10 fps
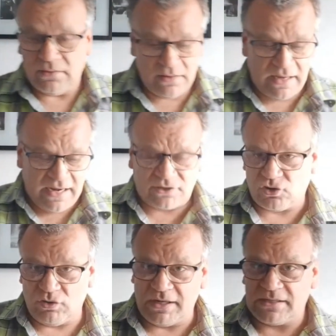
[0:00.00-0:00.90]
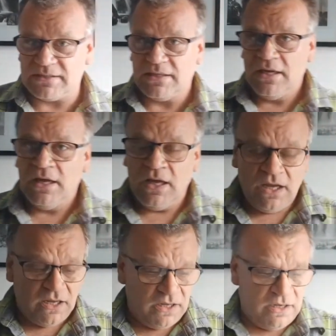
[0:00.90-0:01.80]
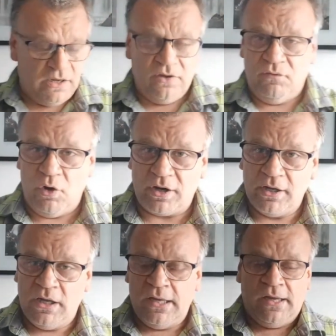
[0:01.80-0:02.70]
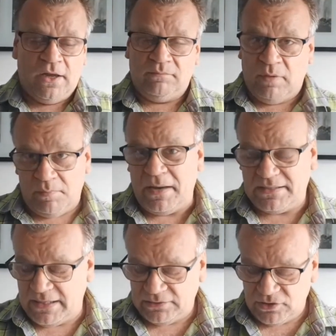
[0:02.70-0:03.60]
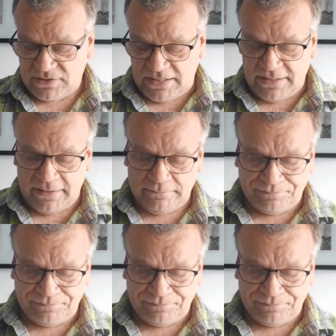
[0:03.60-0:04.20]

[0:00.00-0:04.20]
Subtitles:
electronics work. A basic understanding.